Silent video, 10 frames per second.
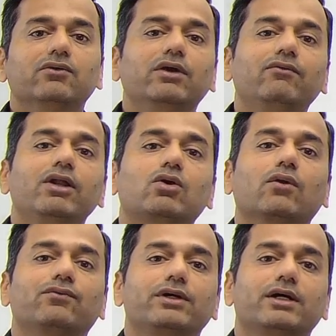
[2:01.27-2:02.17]
we will
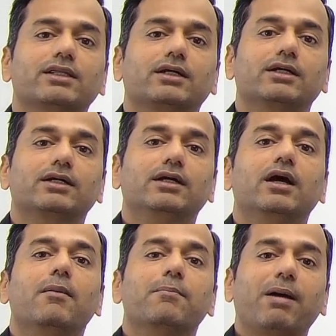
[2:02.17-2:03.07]
configure the
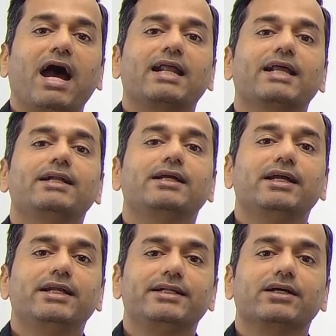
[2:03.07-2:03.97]
parent
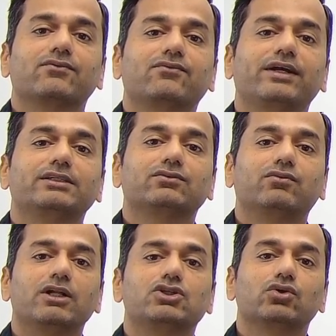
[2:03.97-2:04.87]
interface
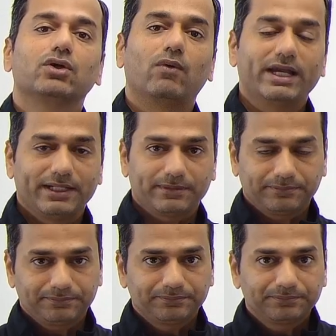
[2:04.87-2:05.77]
virtual wire.
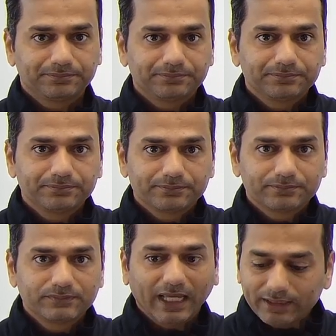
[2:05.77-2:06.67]

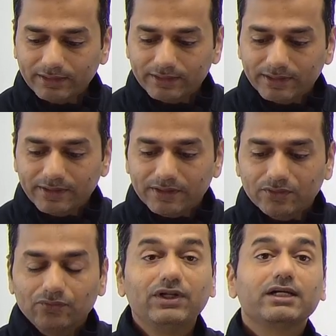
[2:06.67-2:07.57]
Then
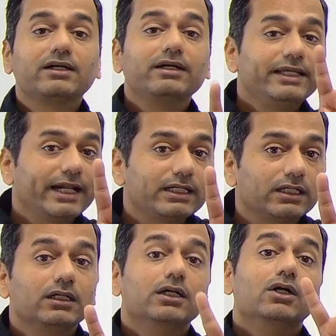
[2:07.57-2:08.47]
we'll create
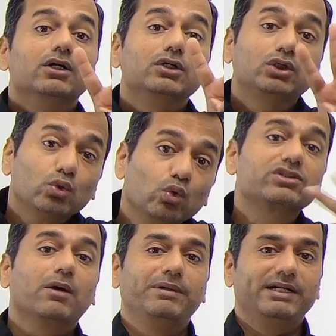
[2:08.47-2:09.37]
a
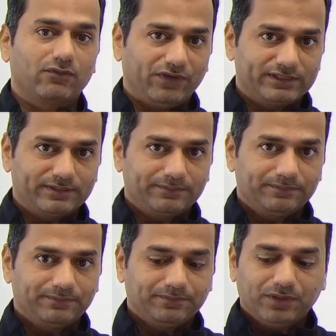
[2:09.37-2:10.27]
two sub interface.
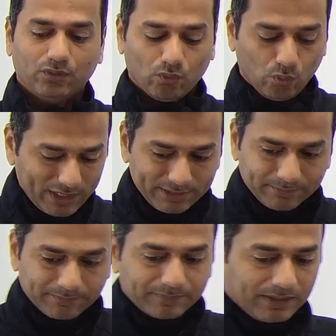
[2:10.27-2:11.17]
One